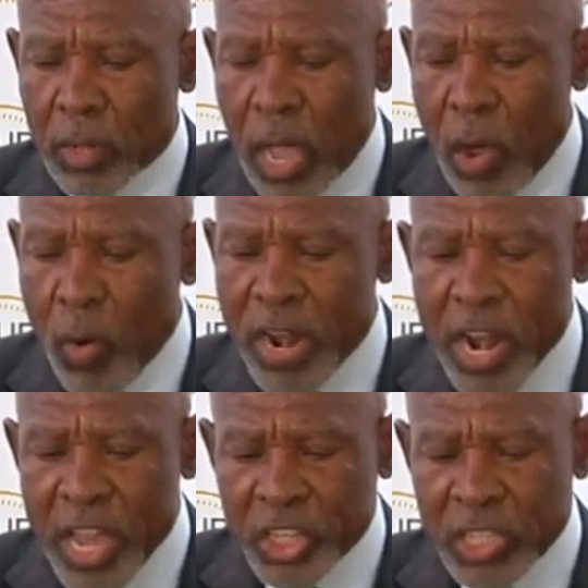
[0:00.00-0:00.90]
our
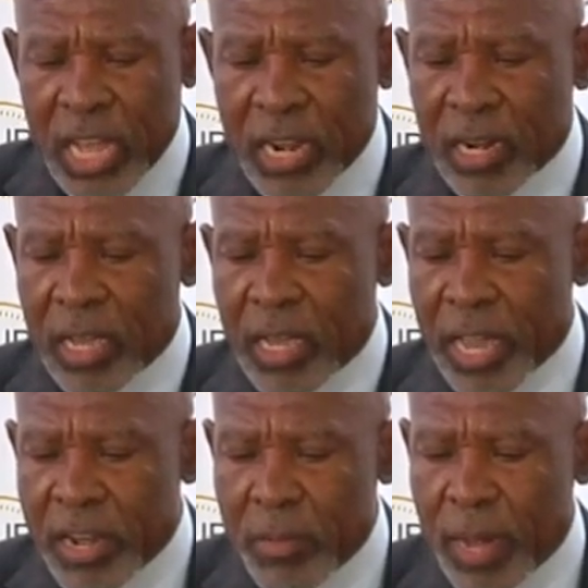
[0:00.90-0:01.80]
national
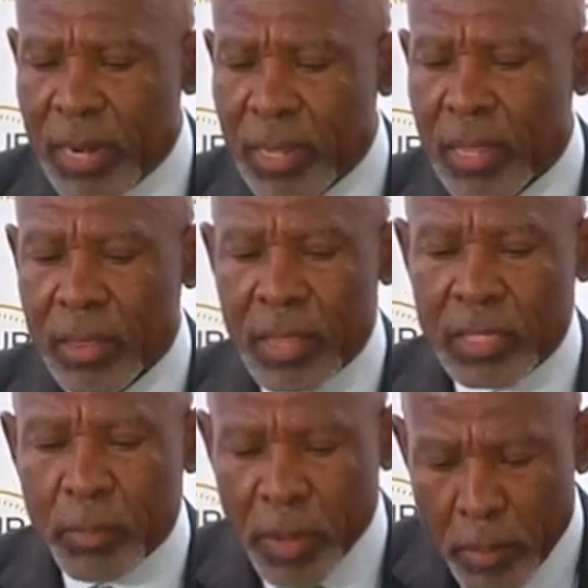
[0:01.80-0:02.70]
animal,
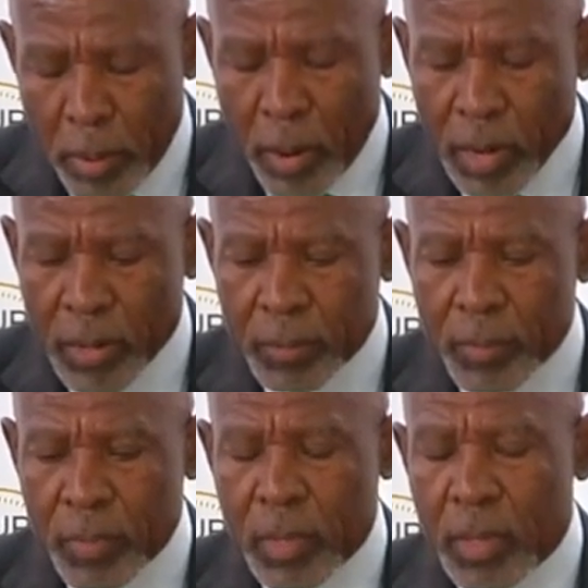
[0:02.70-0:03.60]
the springbok.
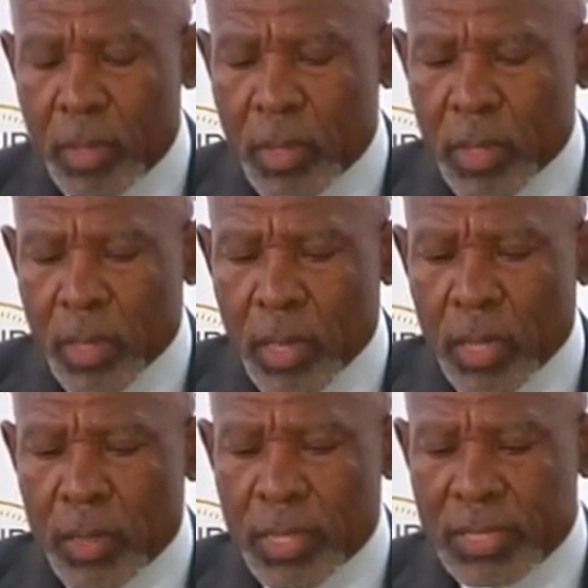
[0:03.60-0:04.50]

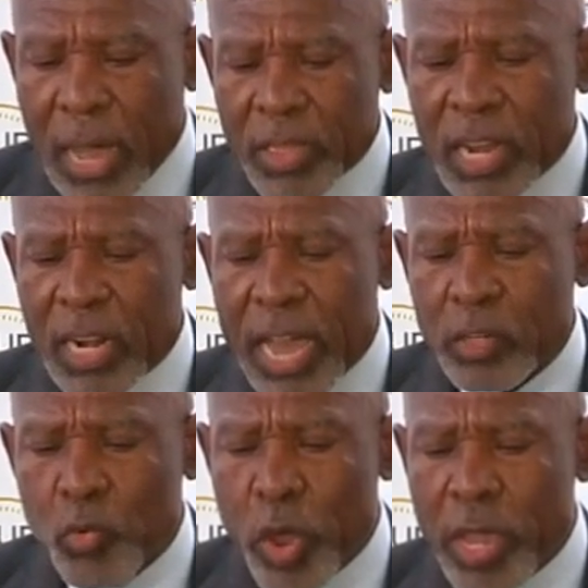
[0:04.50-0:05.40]
The southern
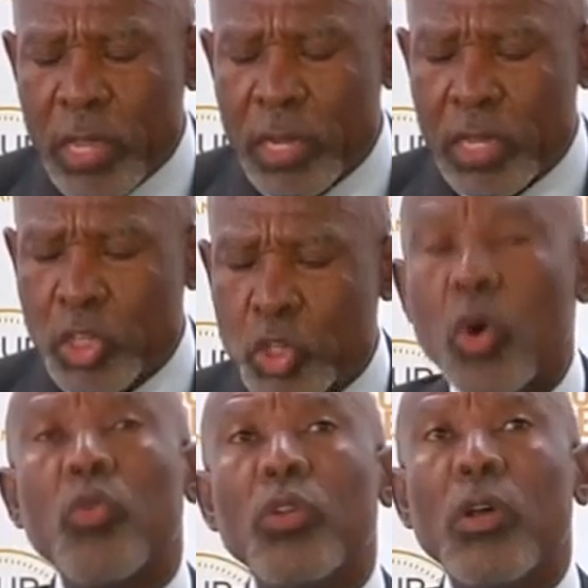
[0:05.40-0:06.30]
right whale is
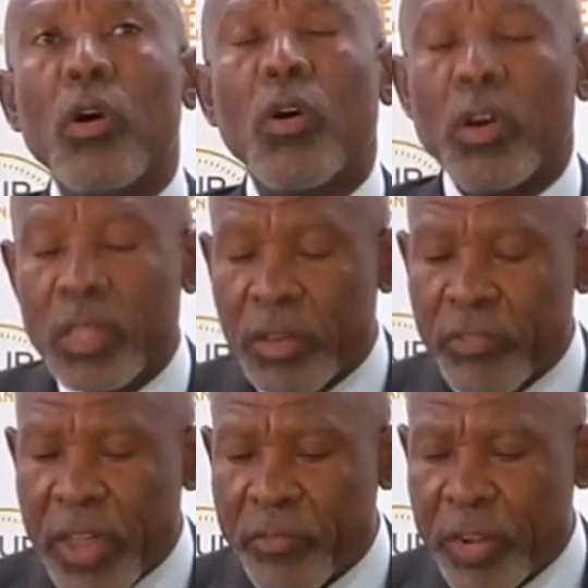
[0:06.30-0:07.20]
shown on the
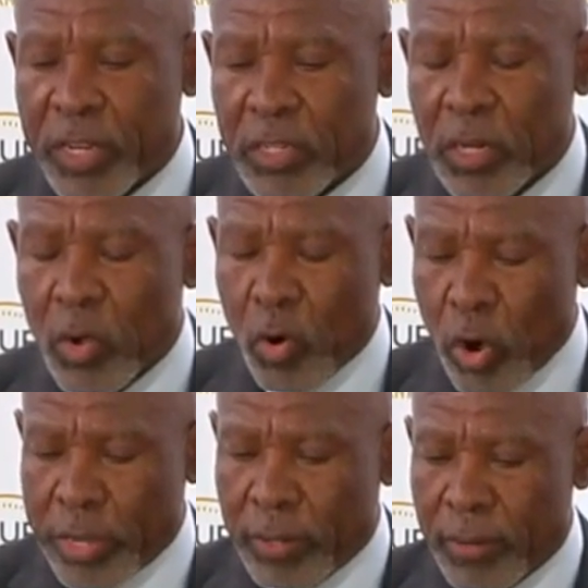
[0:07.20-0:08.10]
five rand
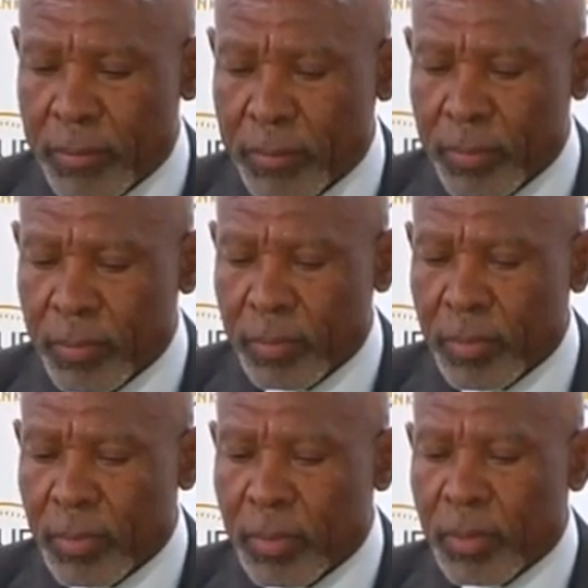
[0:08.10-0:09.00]
coin.
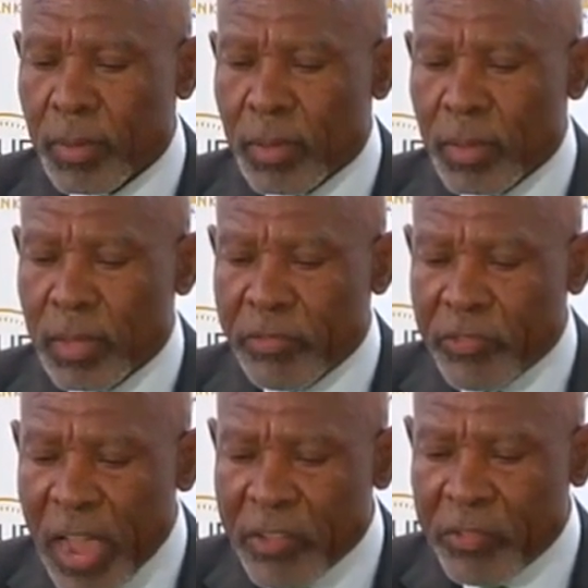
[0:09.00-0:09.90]
The
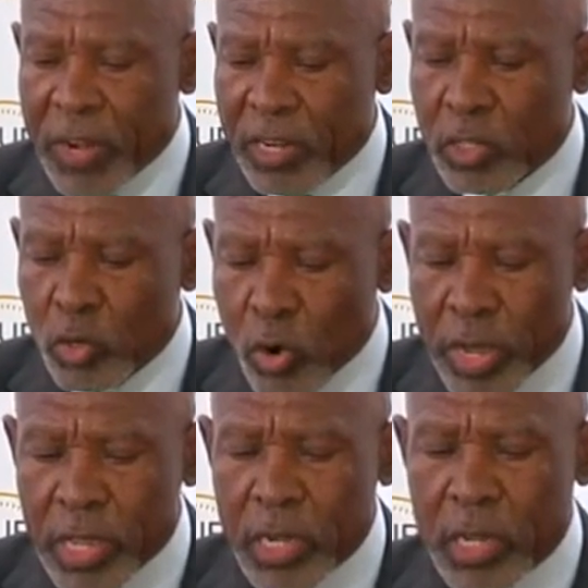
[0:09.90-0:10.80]
five rand
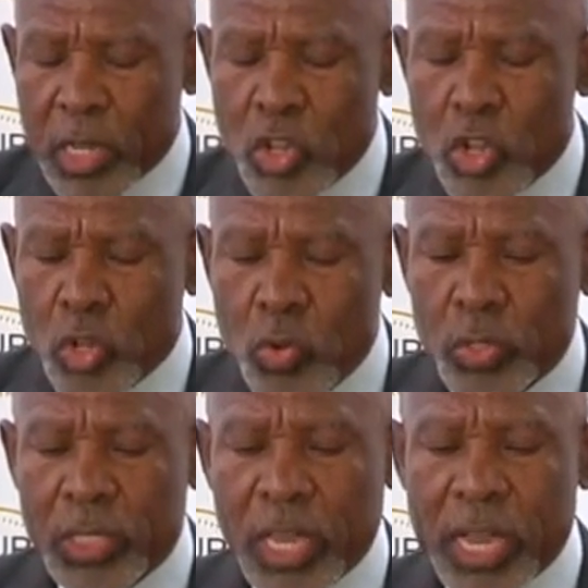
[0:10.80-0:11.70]
coin
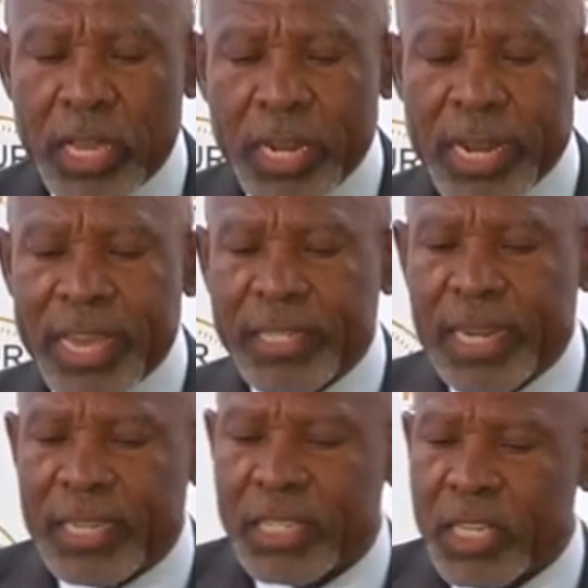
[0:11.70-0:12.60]
includes a
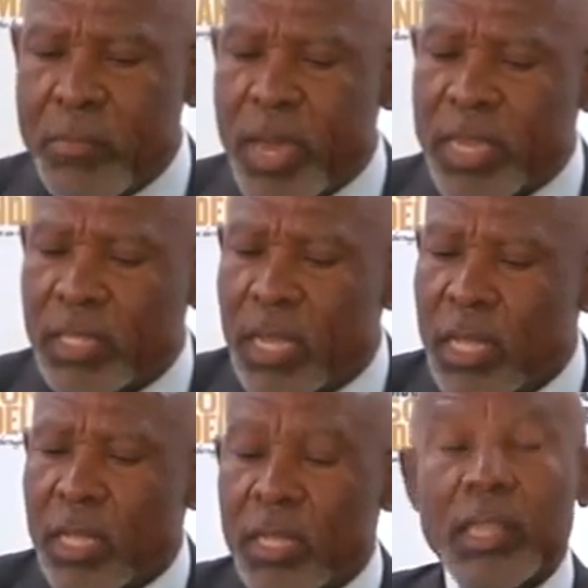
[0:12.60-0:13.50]
latent image
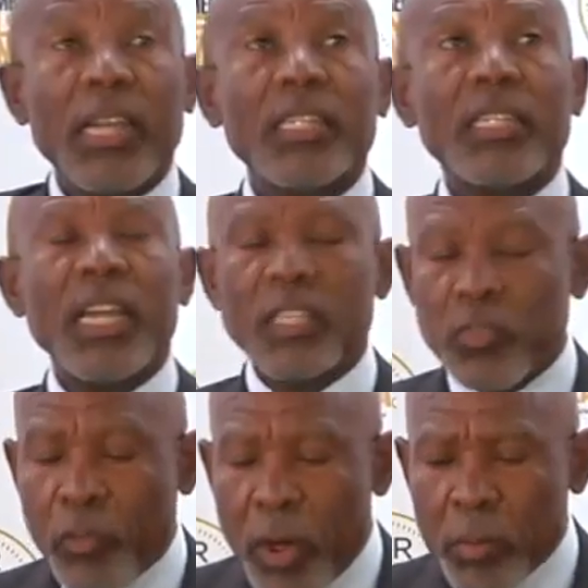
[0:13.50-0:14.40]
that
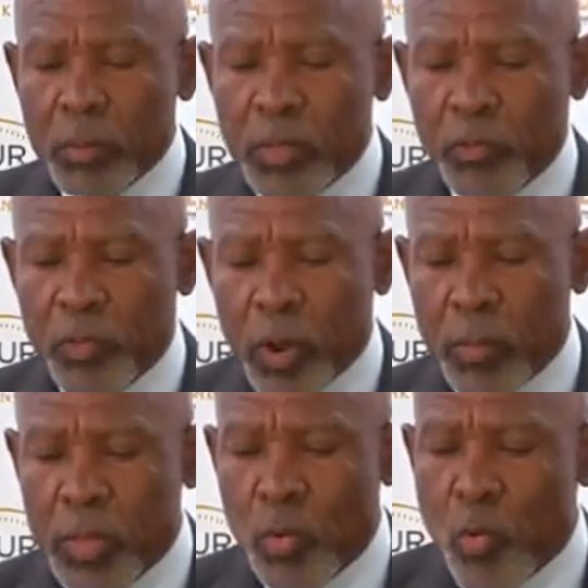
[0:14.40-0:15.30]
transforms
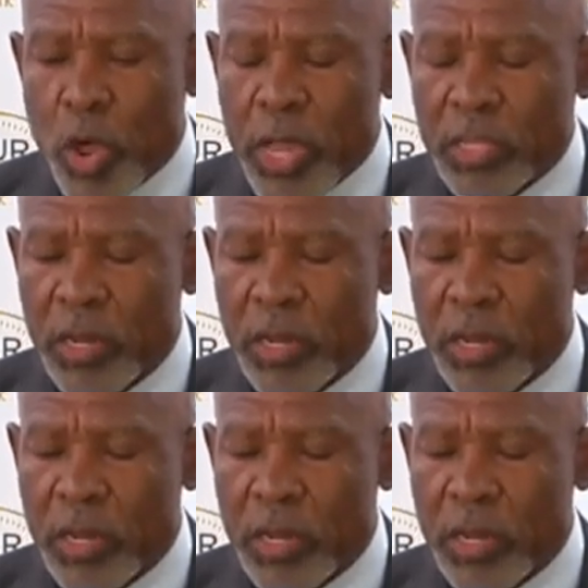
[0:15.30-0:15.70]
from the word